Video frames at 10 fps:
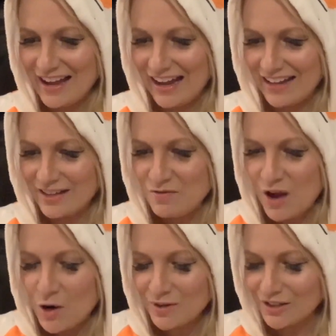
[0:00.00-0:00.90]
I love
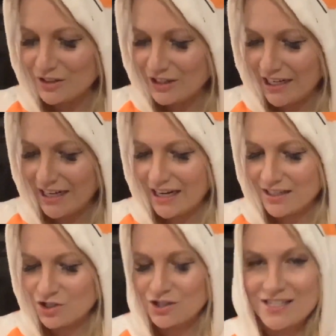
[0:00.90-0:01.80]
how we're learning
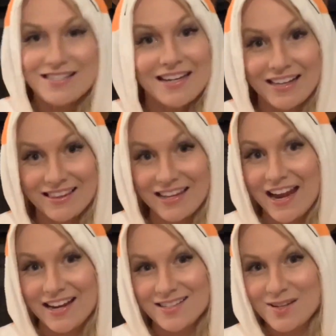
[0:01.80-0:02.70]
interesting
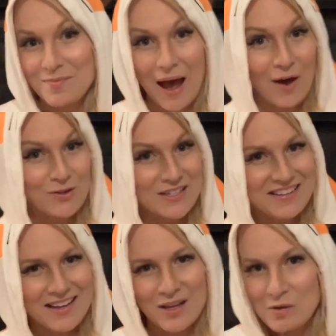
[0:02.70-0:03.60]
things about
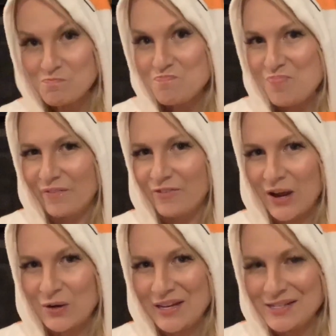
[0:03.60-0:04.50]

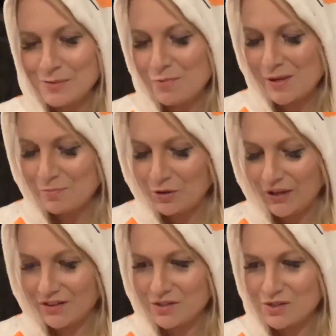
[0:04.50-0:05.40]
various people
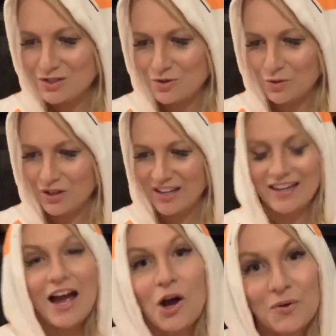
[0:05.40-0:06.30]
in the school
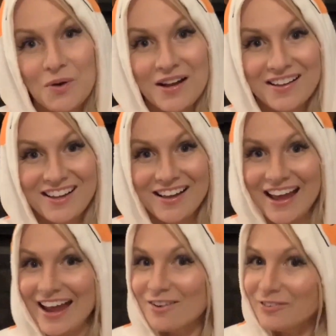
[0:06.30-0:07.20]
and how
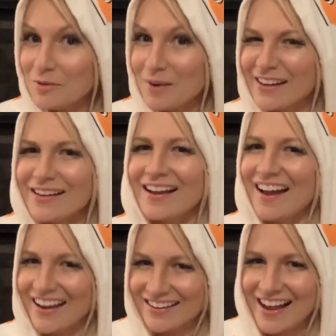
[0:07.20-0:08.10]
everybody
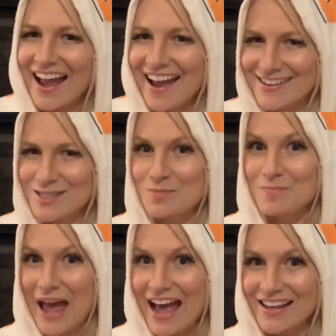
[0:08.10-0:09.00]
kind of has a
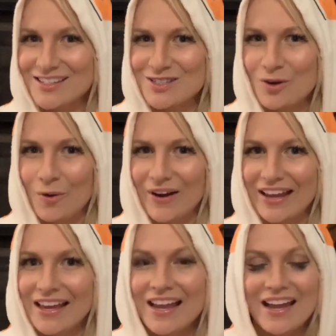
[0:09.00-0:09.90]

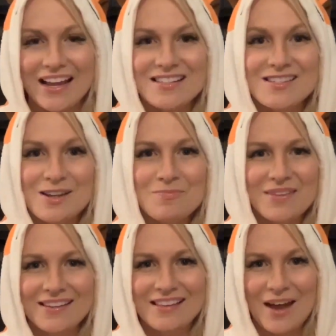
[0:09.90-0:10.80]
backstory and
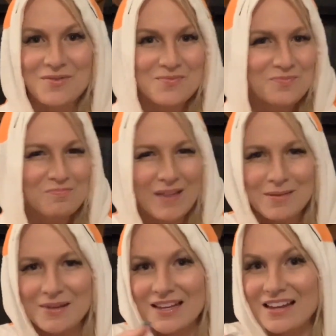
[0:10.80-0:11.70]
something that
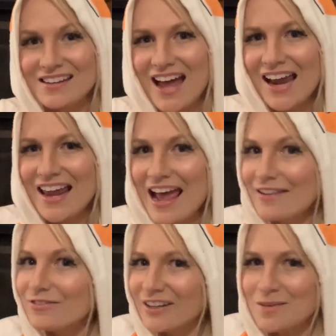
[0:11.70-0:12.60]
maybe not
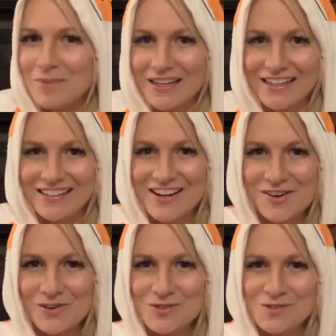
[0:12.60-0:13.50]
everybody
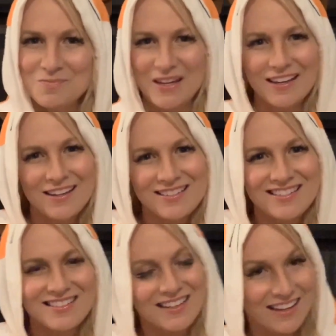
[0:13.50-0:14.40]
knows, because